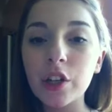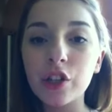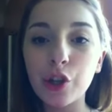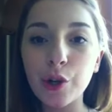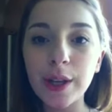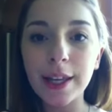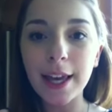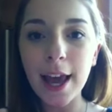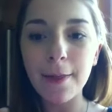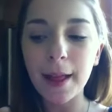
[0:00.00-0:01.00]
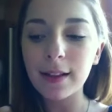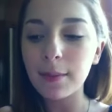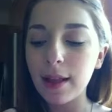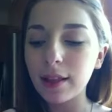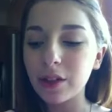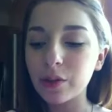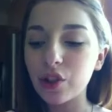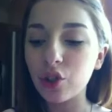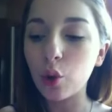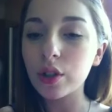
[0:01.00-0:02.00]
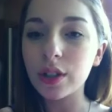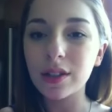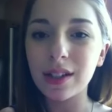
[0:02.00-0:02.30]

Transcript: So, yeah, that's little short,